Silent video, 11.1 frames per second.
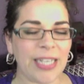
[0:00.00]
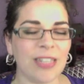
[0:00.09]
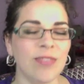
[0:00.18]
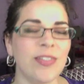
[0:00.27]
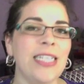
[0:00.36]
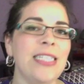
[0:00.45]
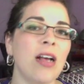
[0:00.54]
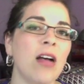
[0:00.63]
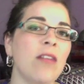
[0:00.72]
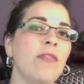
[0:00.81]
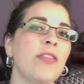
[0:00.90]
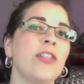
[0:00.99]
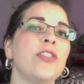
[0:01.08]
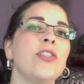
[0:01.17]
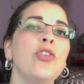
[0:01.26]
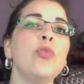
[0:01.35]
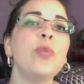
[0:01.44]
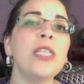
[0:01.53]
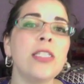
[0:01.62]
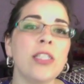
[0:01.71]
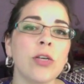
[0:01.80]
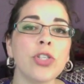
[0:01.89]
Speaking of days off, there's
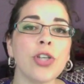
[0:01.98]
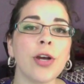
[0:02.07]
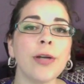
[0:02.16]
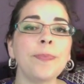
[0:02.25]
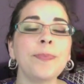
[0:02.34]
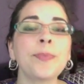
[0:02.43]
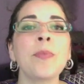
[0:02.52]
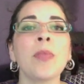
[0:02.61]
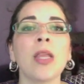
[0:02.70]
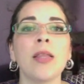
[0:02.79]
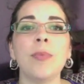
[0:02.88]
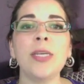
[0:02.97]
a new PTO chart.